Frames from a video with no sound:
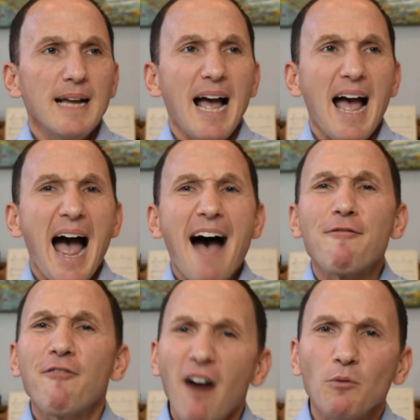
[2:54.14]
have
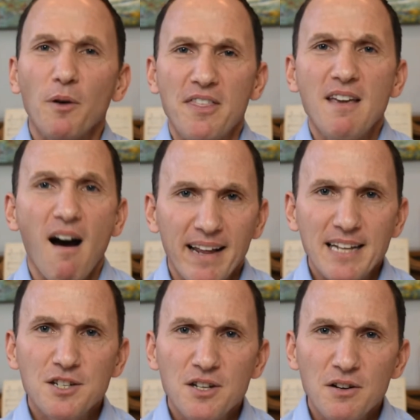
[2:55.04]
fun with the
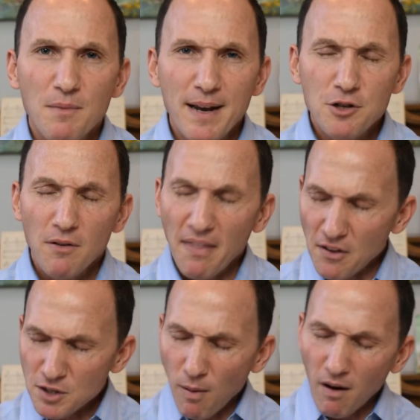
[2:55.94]
audience too, to make sure that
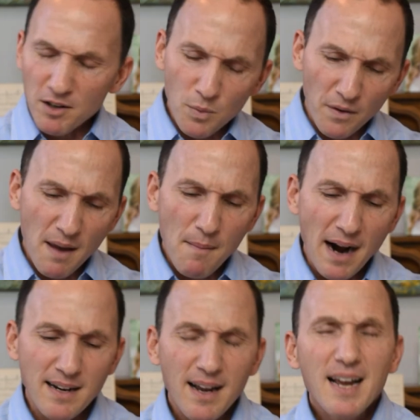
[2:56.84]
there's parts where they
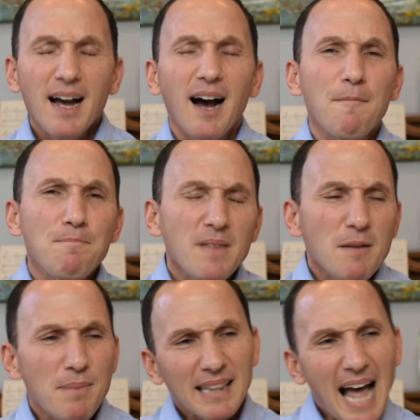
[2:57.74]
might
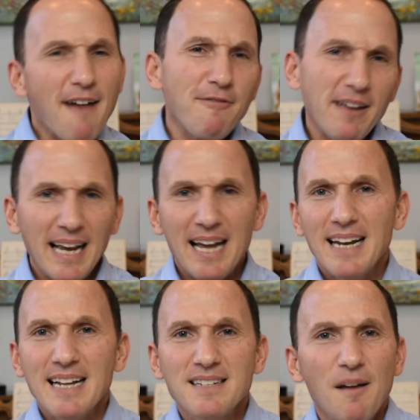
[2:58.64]
be laughing
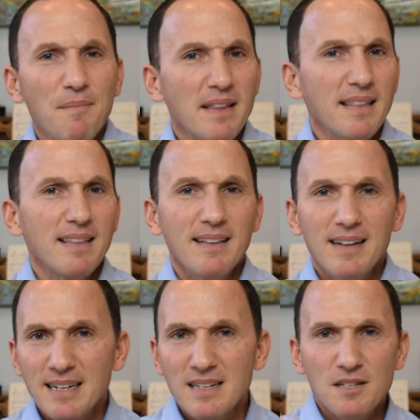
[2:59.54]
at something
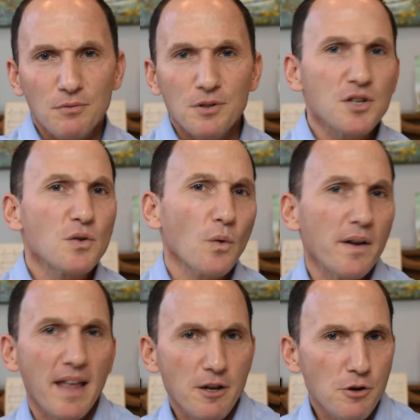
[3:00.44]
because it's through a story
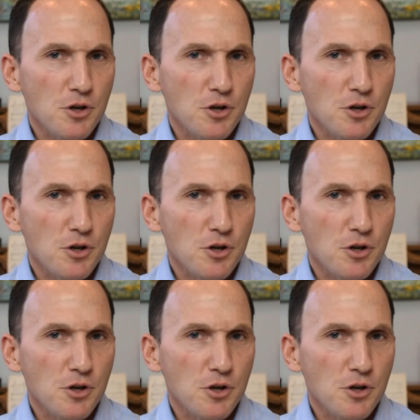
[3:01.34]
that you